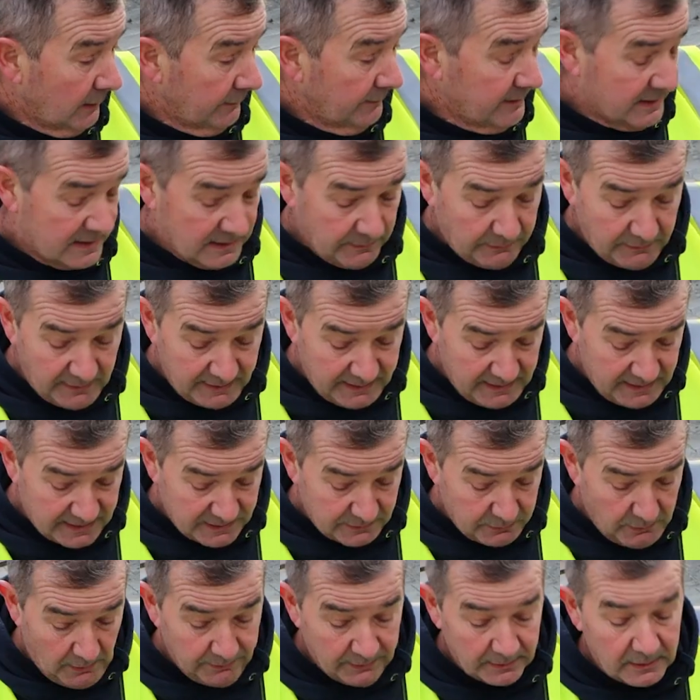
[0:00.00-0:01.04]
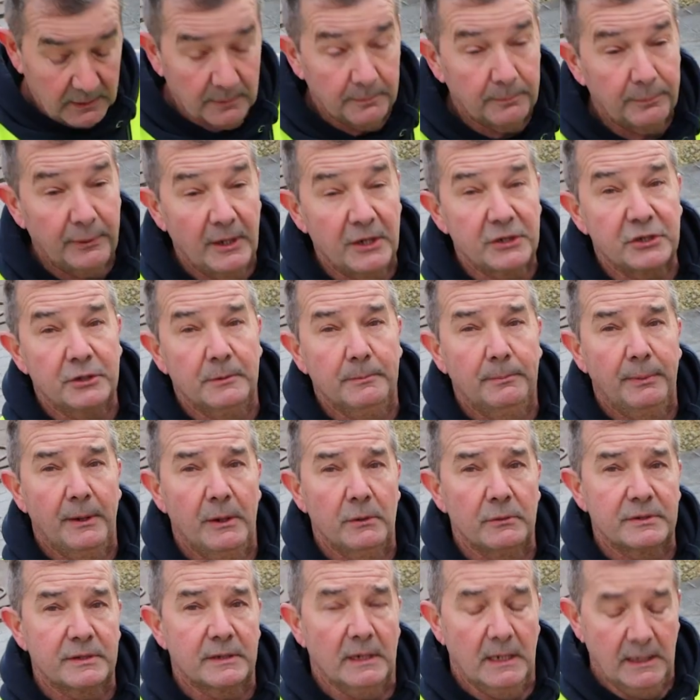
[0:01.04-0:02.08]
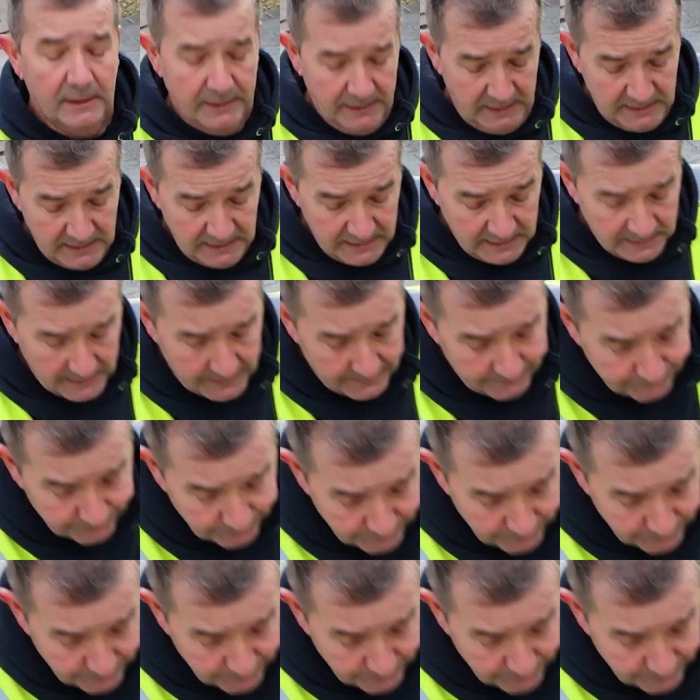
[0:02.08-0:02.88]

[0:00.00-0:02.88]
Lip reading: obviously with this one the compression post at the